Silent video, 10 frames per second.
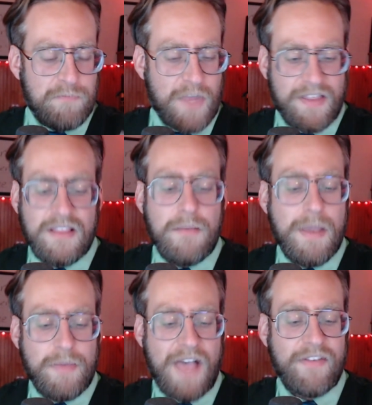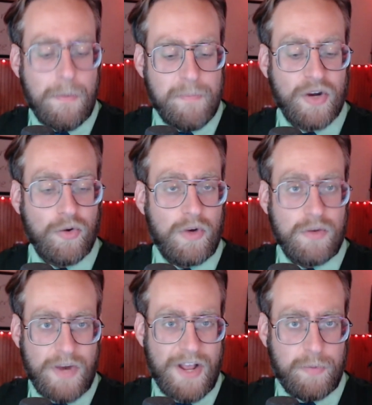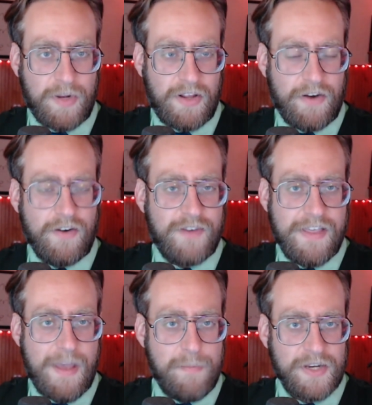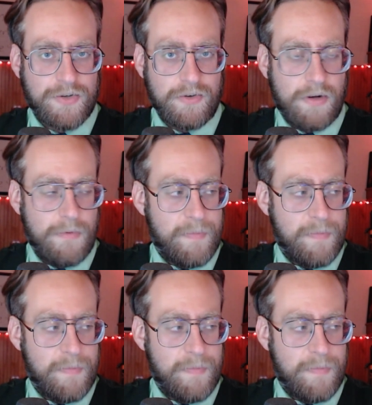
And I think that maybe having a bigger one would help clarify that picture a little bit